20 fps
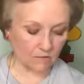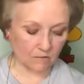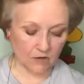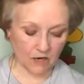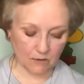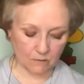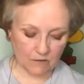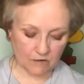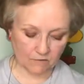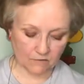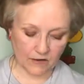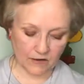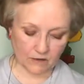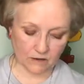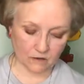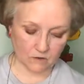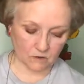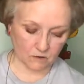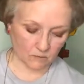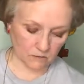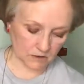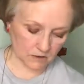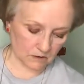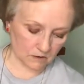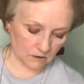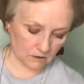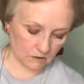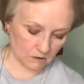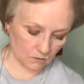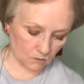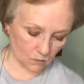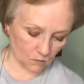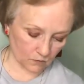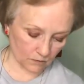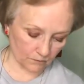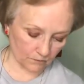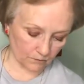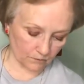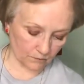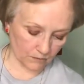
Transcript: Got my fan going, but it's still a little warm.